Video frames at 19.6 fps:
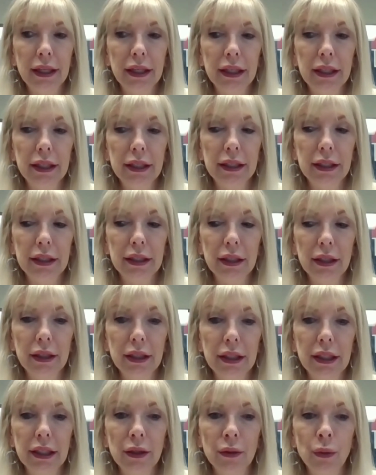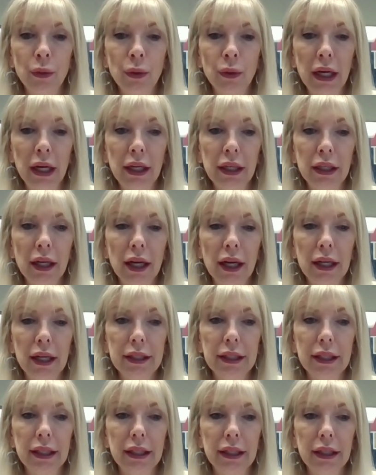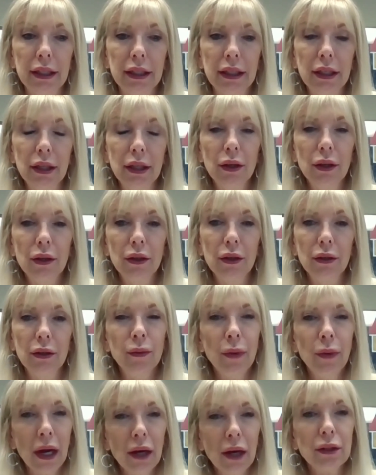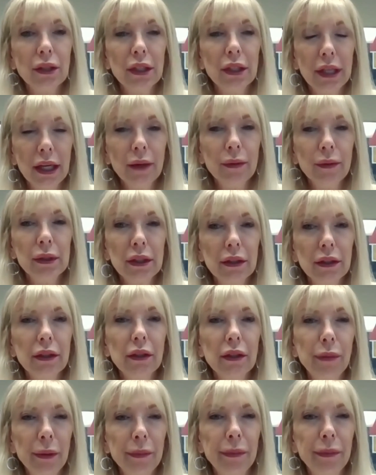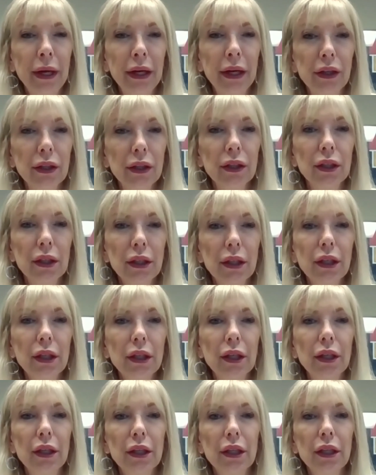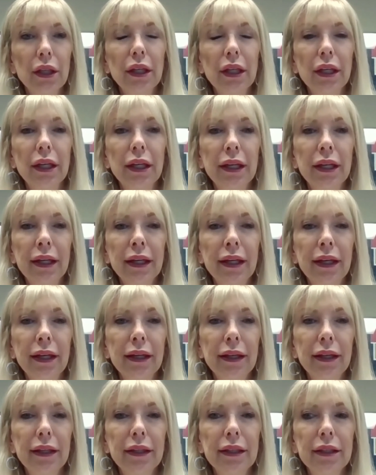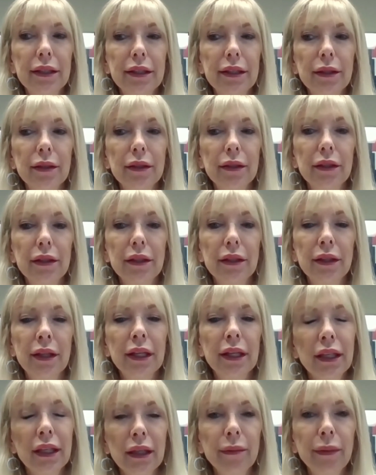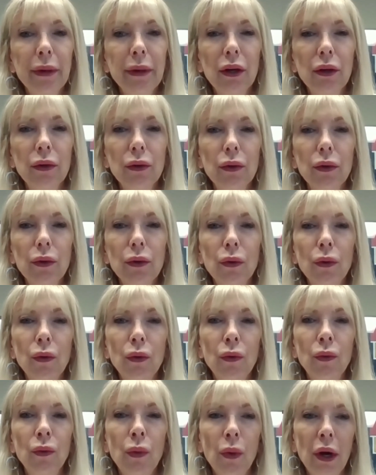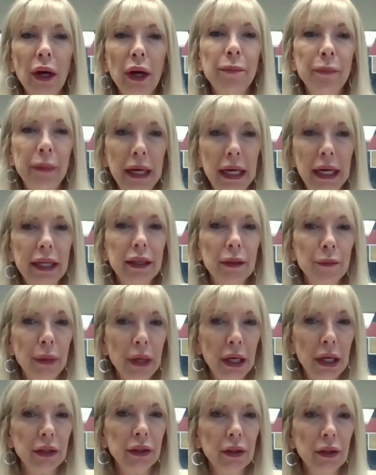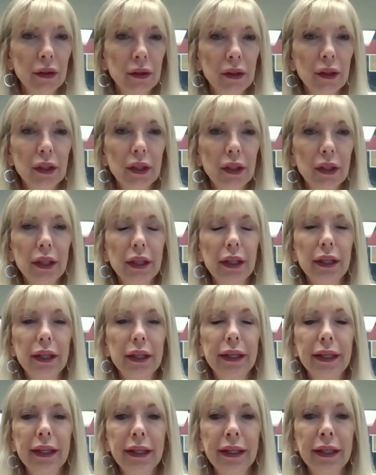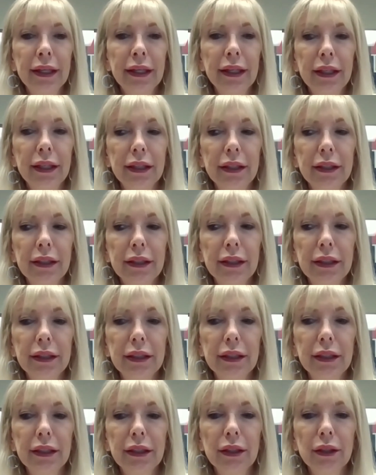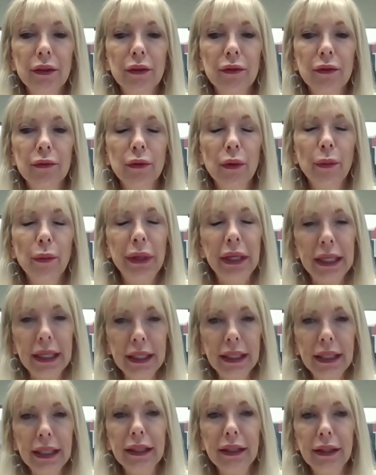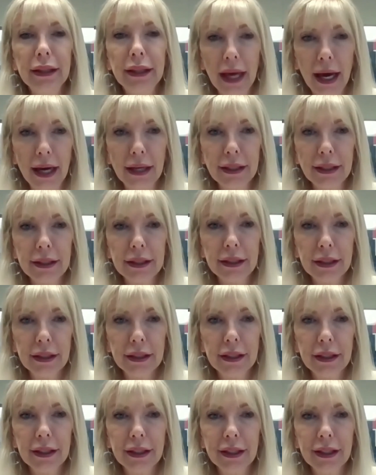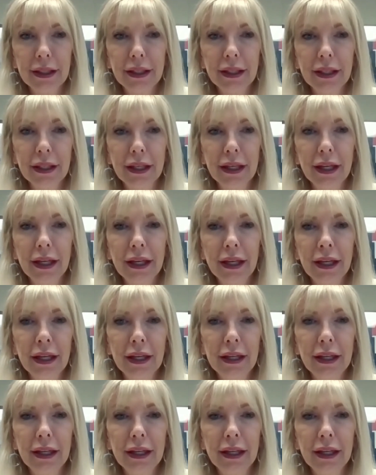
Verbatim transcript: and recognizing, wow, today was a little bit better, and thinking about what made it better and repeating that. Mm.